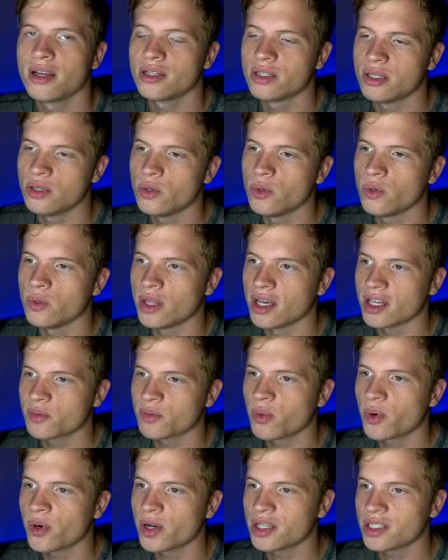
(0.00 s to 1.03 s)
to this
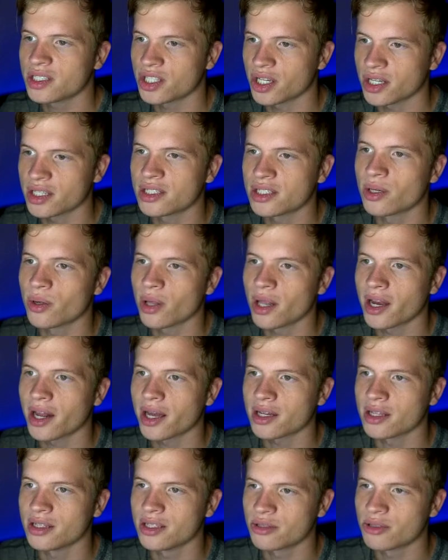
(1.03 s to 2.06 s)
point just so that
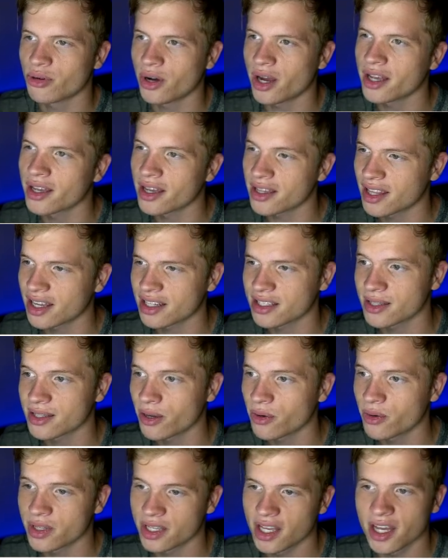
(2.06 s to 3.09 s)
I could try and get that to
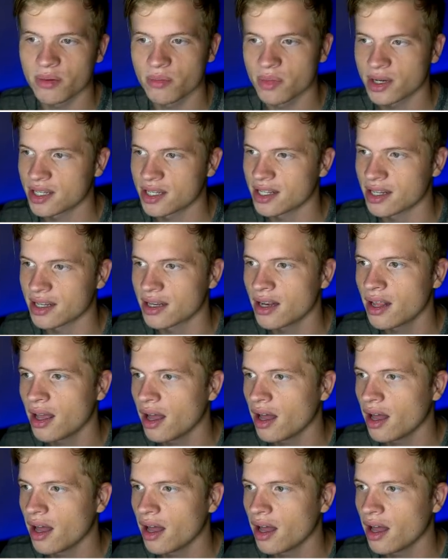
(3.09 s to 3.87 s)
load again, but it didn't.